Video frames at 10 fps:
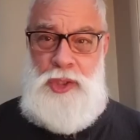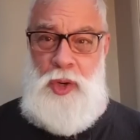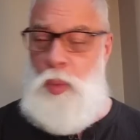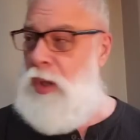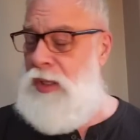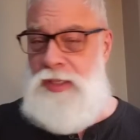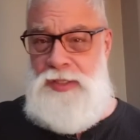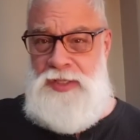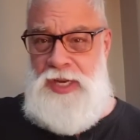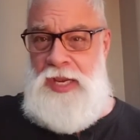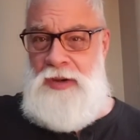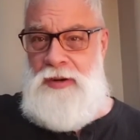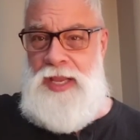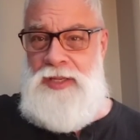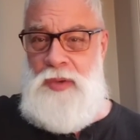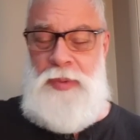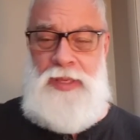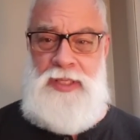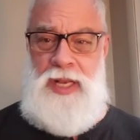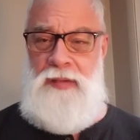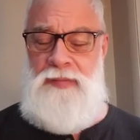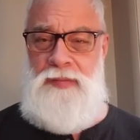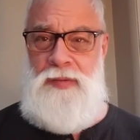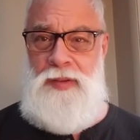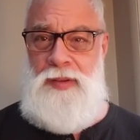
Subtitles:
show while he's tinkering and doing stuff.